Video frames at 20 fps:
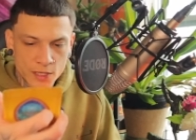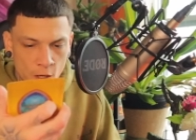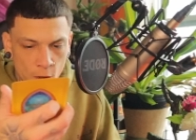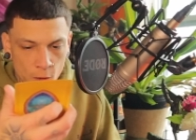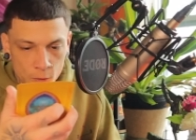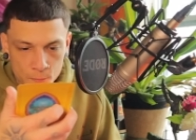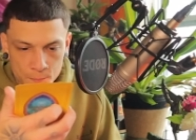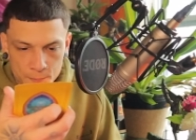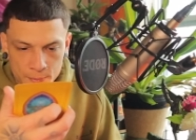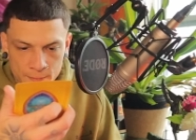
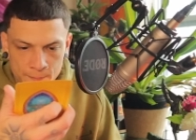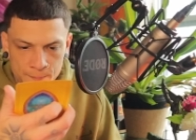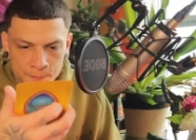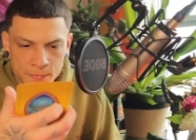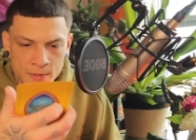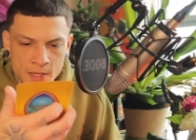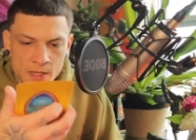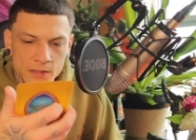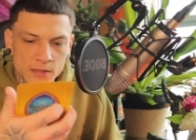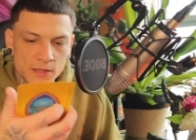hope.
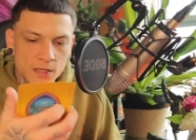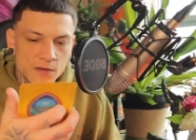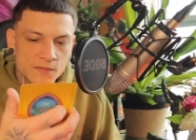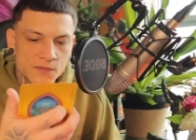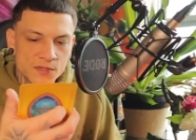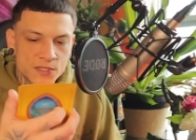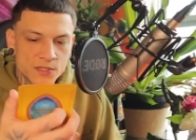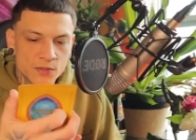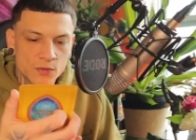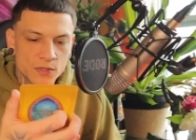
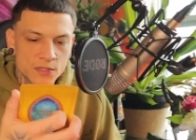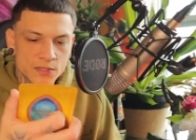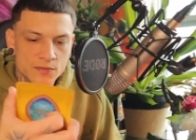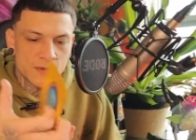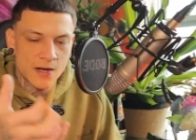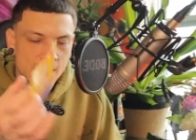Love is yours,